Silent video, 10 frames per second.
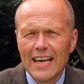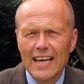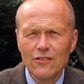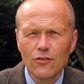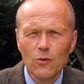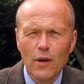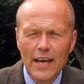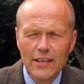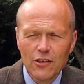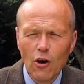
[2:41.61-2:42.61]
into
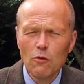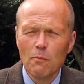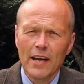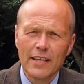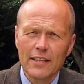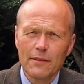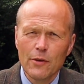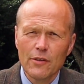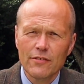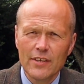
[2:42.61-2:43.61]
a coal mining
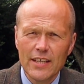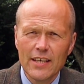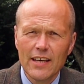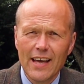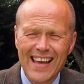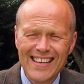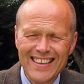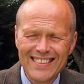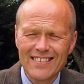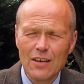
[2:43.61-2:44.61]
community in
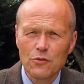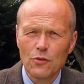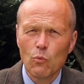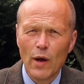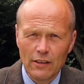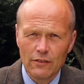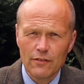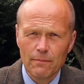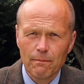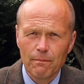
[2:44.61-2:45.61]
South Wales.